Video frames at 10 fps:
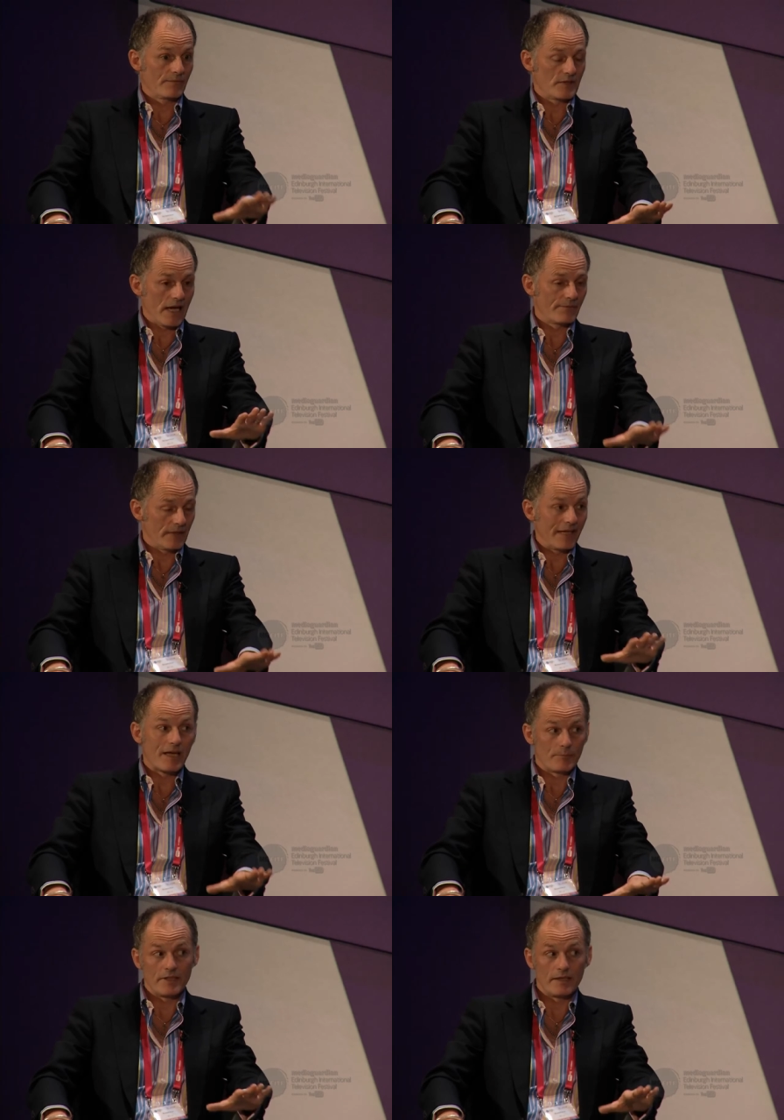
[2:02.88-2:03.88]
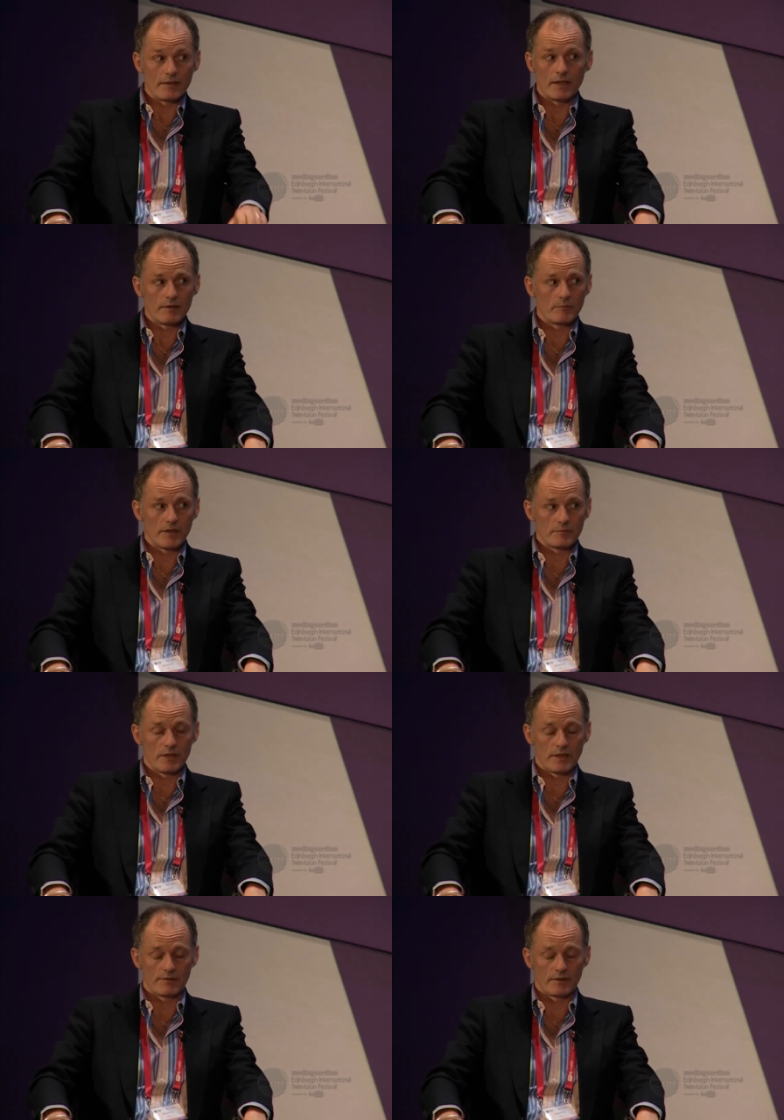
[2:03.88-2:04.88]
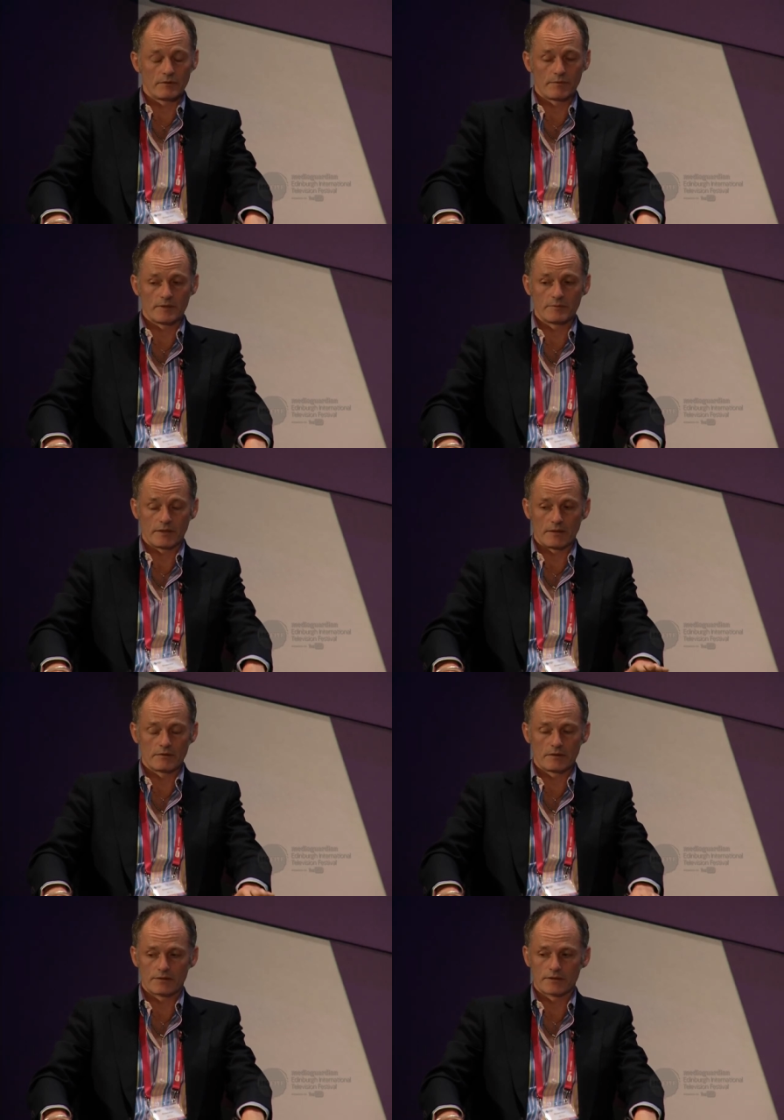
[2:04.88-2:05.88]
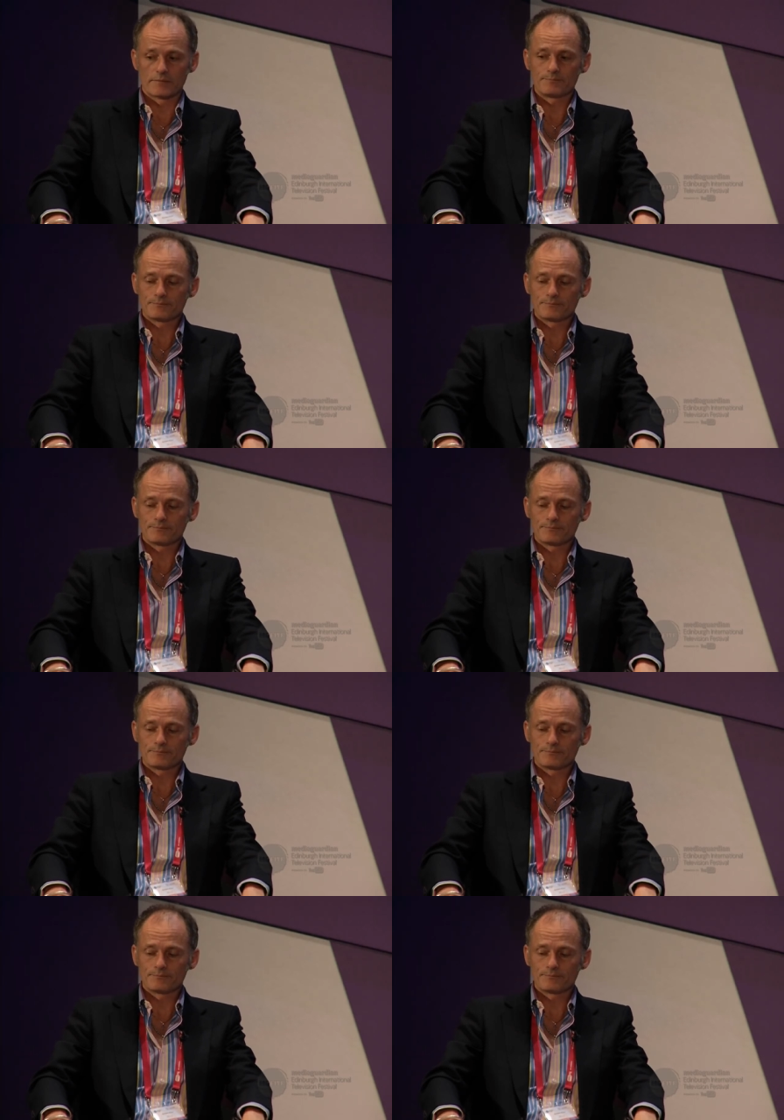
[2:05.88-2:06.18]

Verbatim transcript: have, have, hit, have been hit that amount of money, I think, roughly speaking, that, those losses.